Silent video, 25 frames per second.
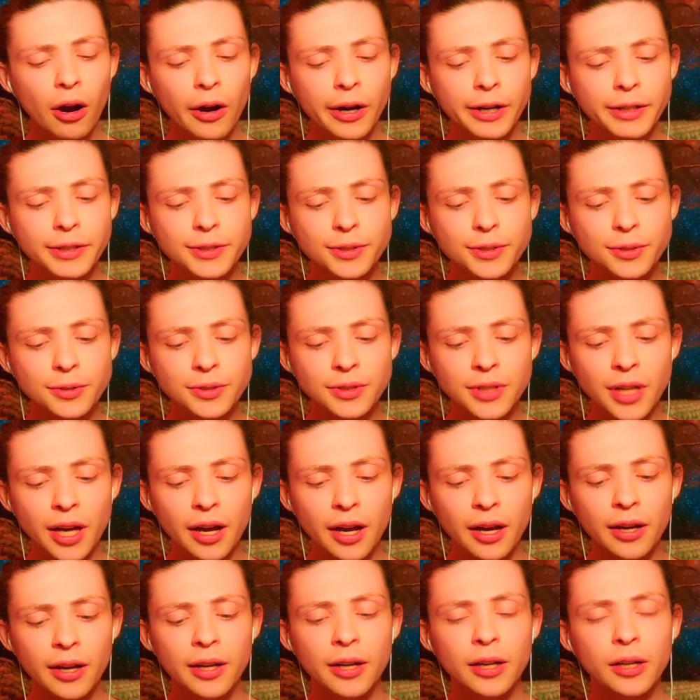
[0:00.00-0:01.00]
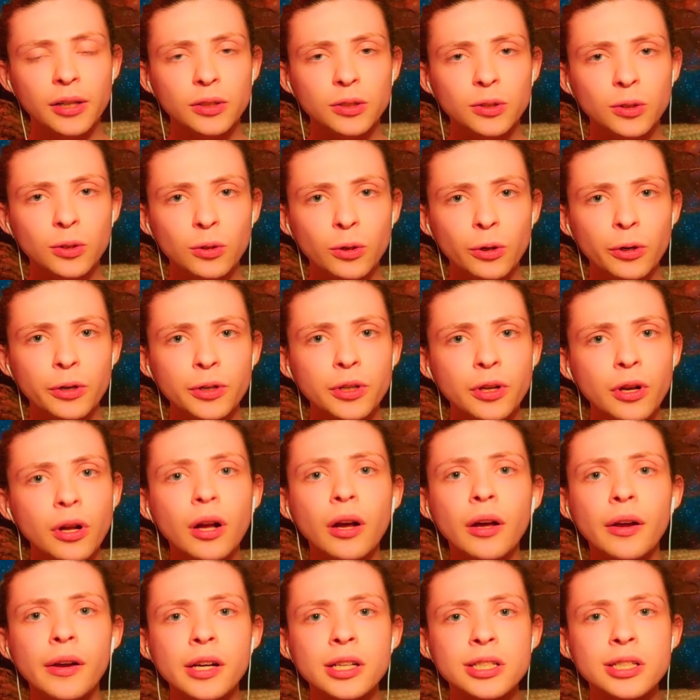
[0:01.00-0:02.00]
Arjuna to Lord
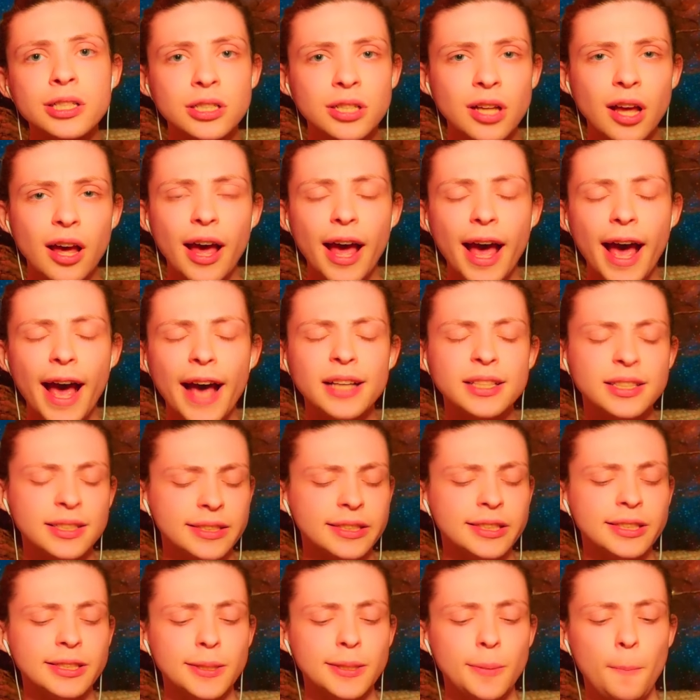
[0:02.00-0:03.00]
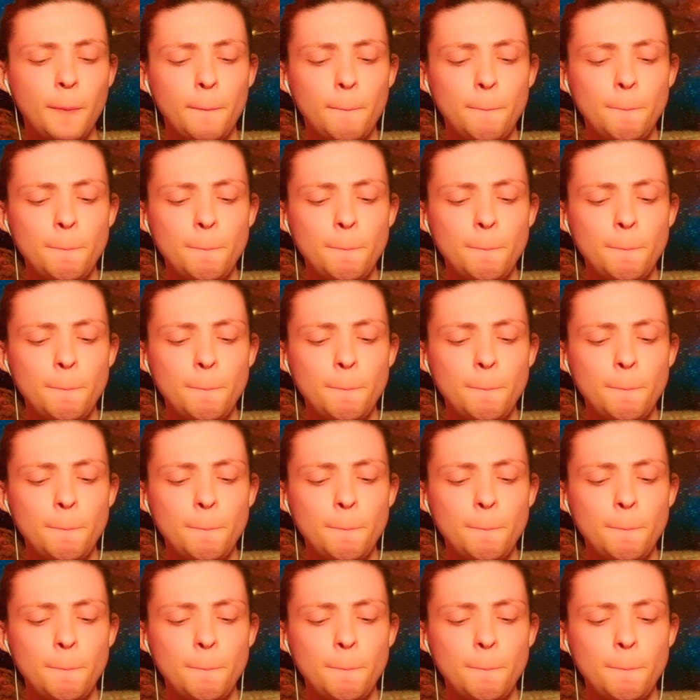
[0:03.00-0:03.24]
Krishna asks,